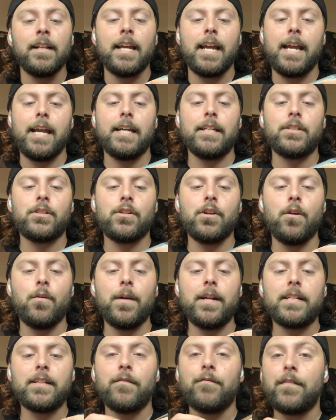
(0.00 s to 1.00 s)
And so
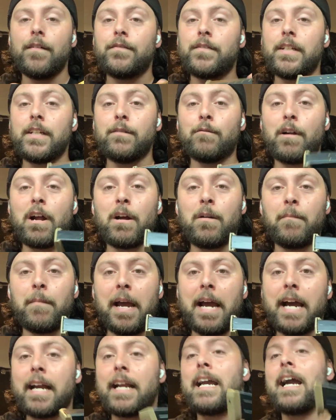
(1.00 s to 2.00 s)
it's a 15 round
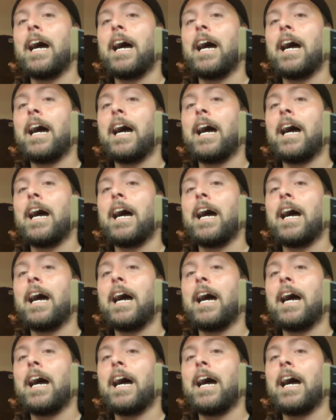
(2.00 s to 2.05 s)
mag.